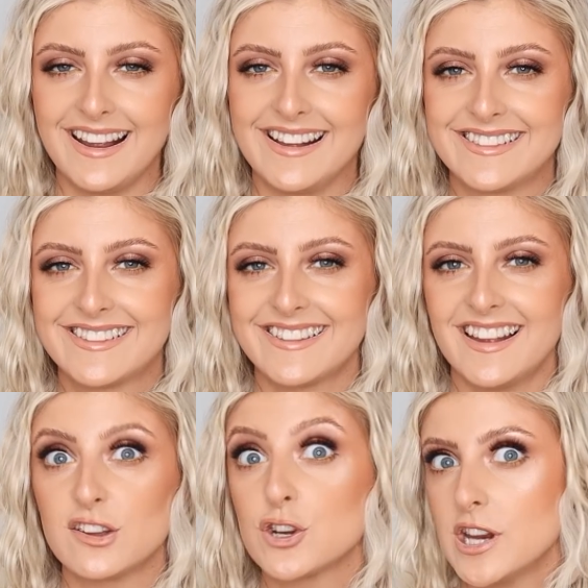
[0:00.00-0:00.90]
It's,
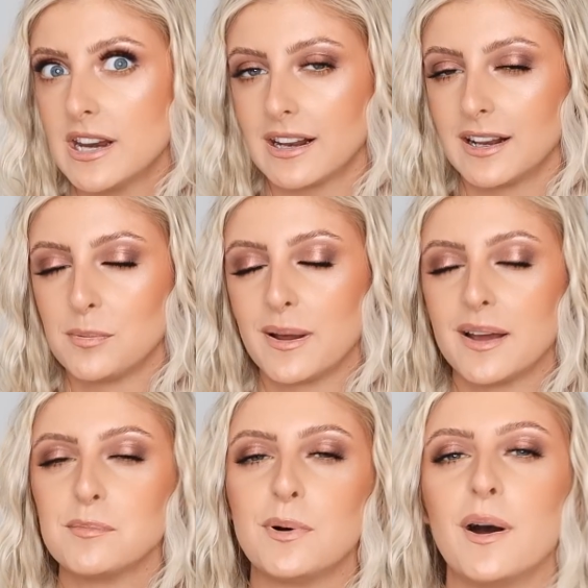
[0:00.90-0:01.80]
it's cheating a little
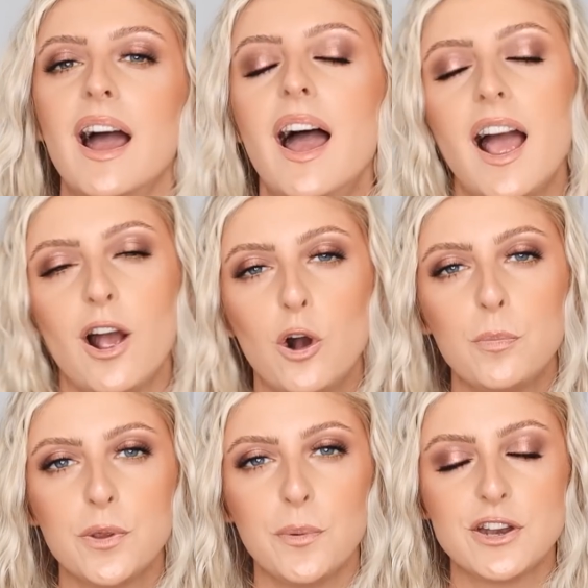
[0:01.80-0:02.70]
bit, but I
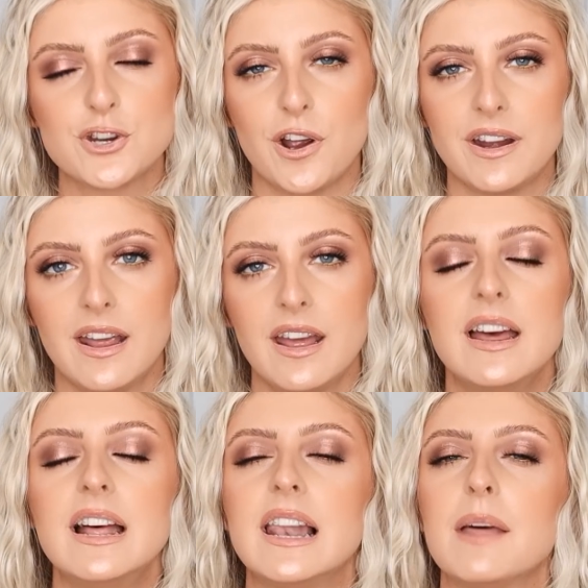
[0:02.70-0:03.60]
hope you enjoyed it.
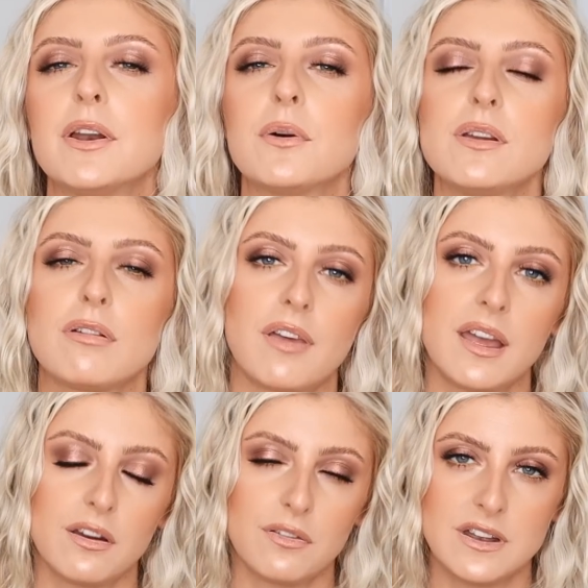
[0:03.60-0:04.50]
Let me know what you
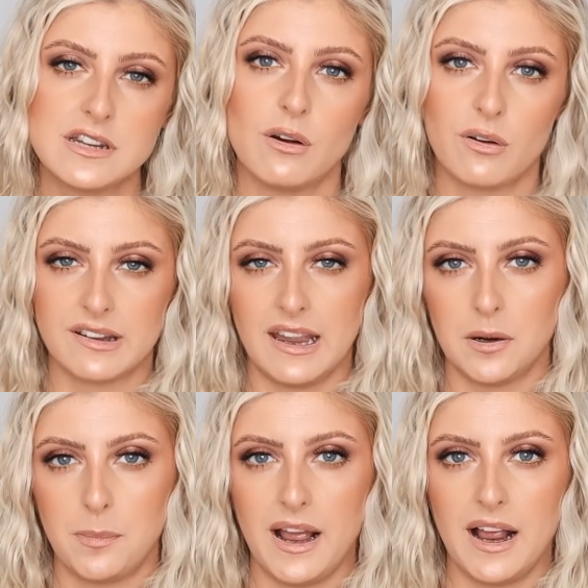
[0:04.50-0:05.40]
think of the Dior
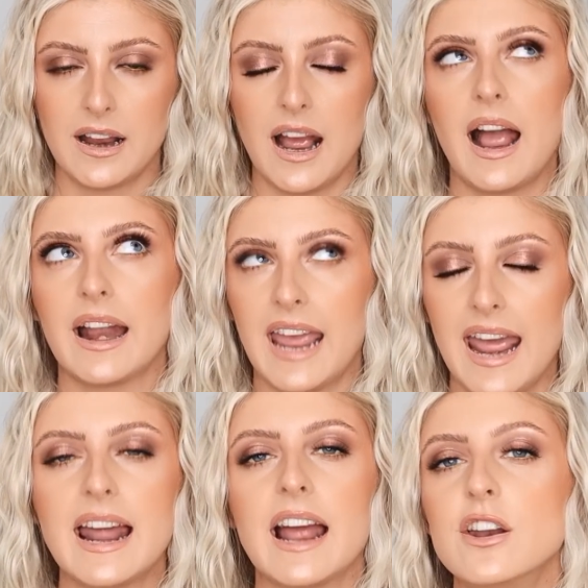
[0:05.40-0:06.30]
saddlebag.
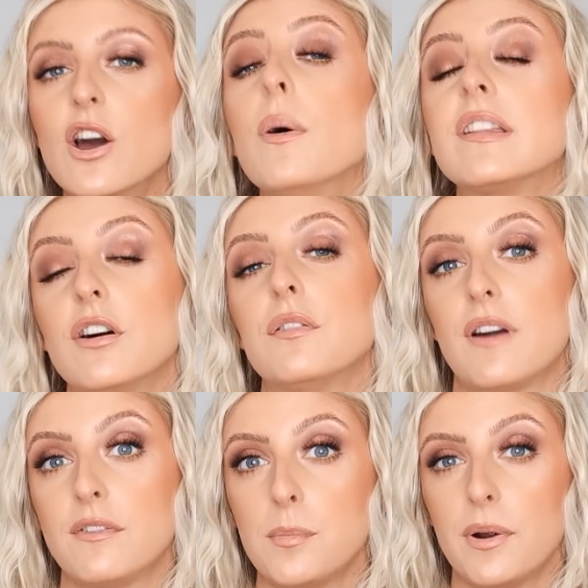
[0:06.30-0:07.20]
Again, I know it's not
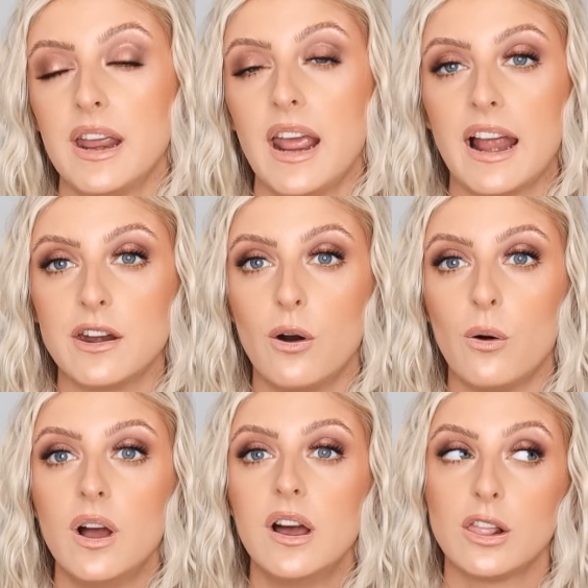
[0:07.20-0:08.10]
for everybody. I
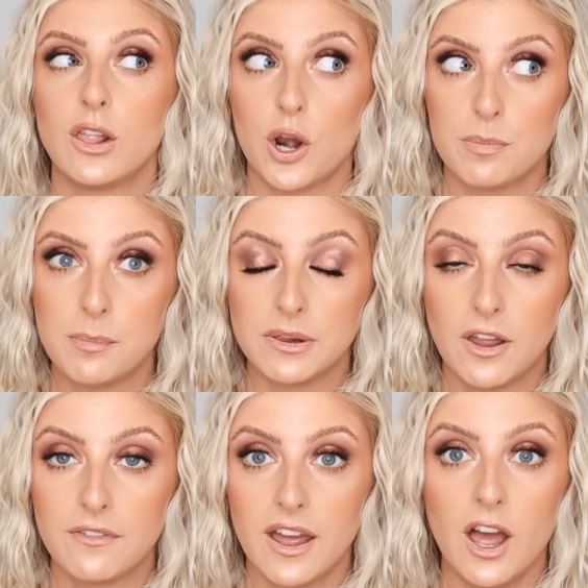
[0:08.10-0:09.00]
know a lot of people
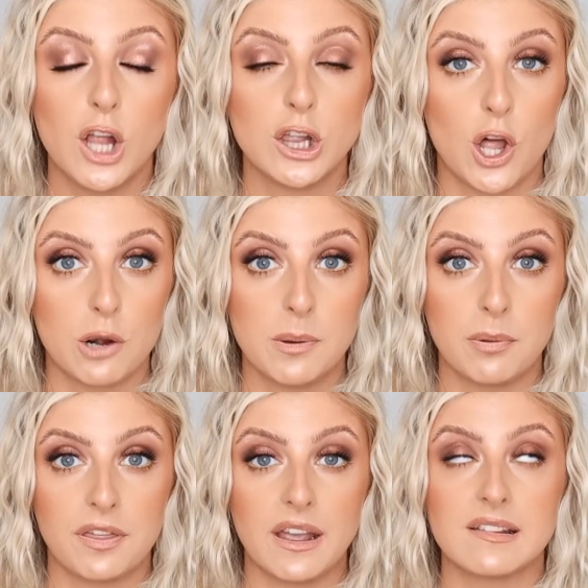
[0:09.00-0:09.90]
love it. A lot of
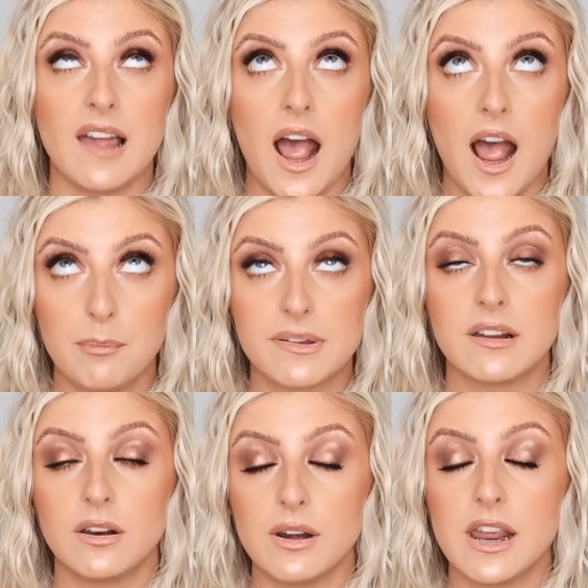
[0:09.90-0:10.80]
people think it's
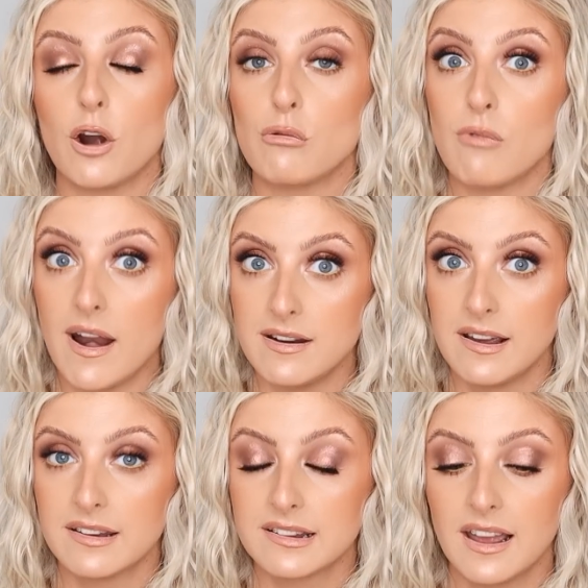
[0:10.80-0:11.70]
absolutely
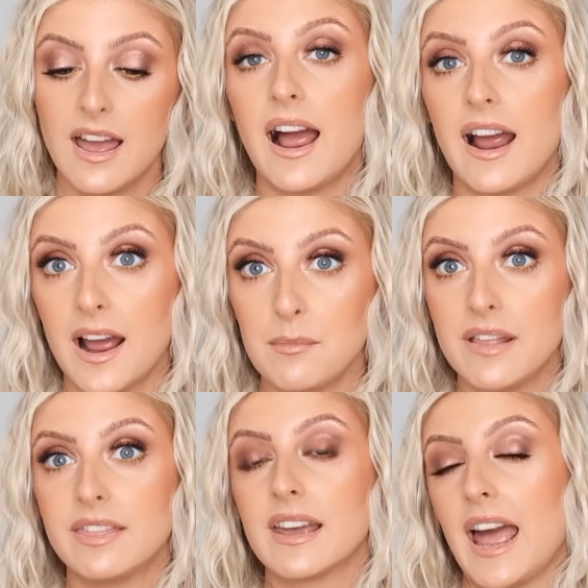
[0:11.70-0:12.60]
horrendous. I am
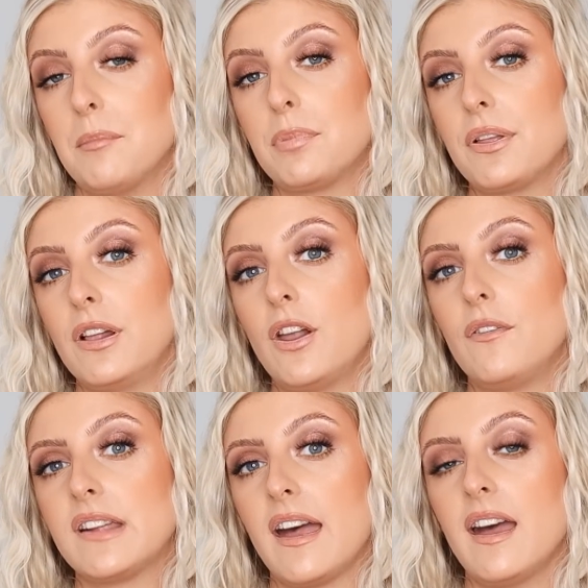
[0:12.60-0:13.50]
in the camp that
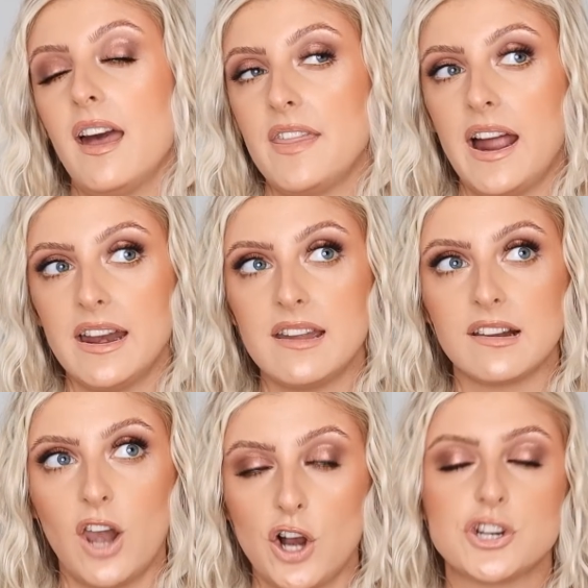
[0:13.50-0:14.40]
loves it, and that
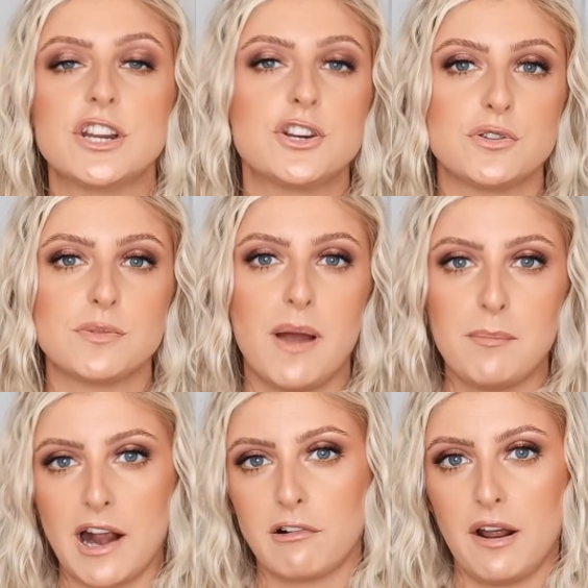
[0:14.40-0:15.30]
is largely due to my
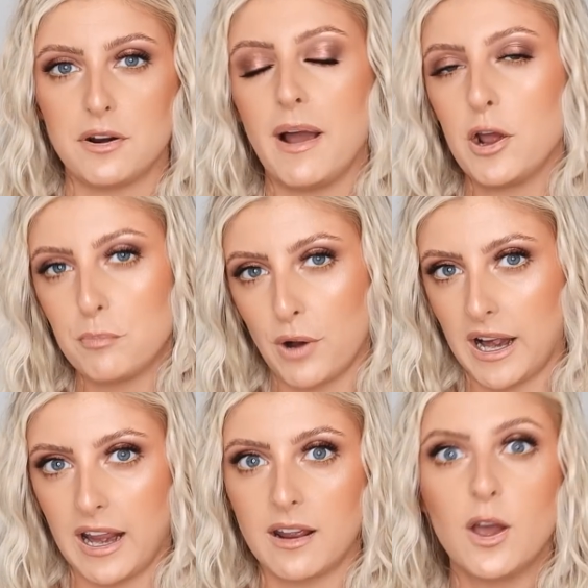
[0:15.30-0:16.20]
background and my
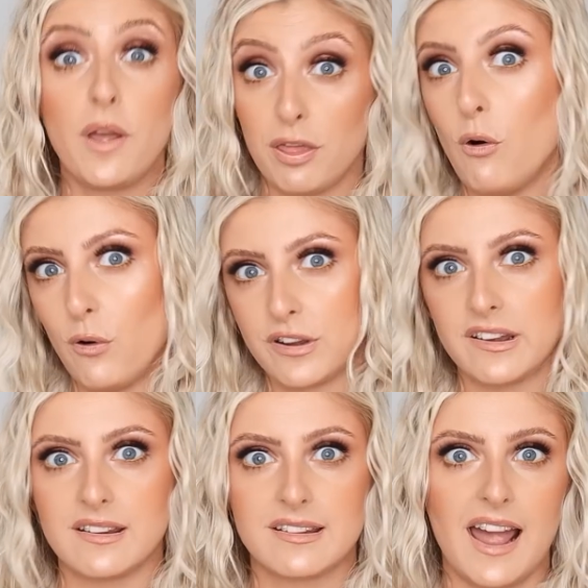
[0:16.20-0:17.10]
upbringing with
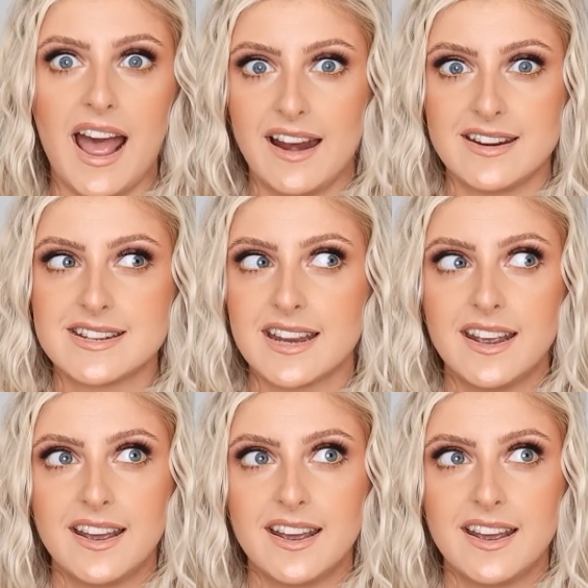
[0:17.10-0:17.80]
horses and